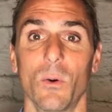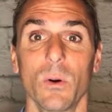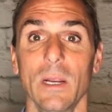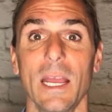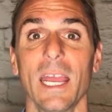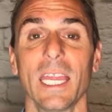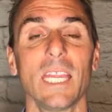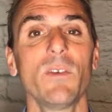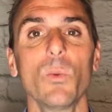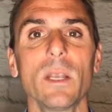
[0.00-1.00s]
or
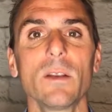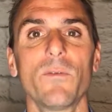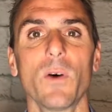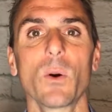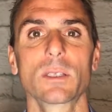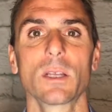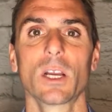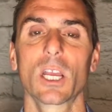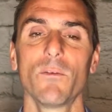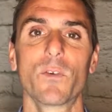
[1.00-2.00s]
even when to focus on
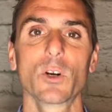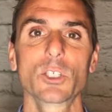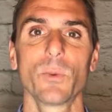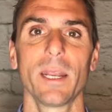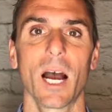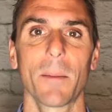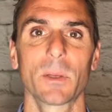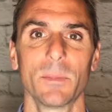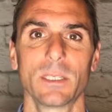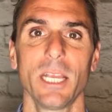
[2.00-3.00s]
conversion rate
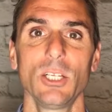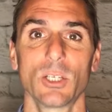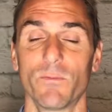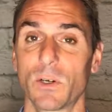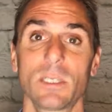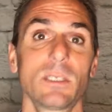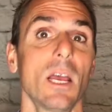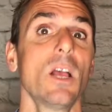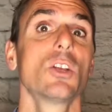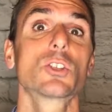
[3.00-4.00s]
optimization versus
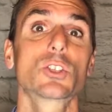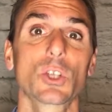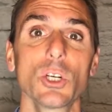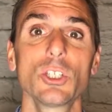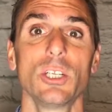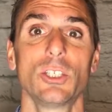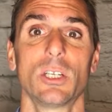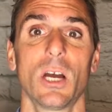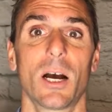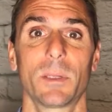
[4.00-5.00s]
search
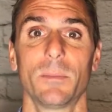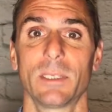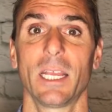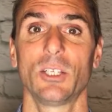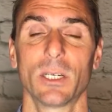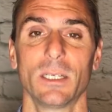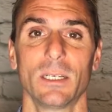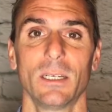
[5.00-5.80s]
engine optimization.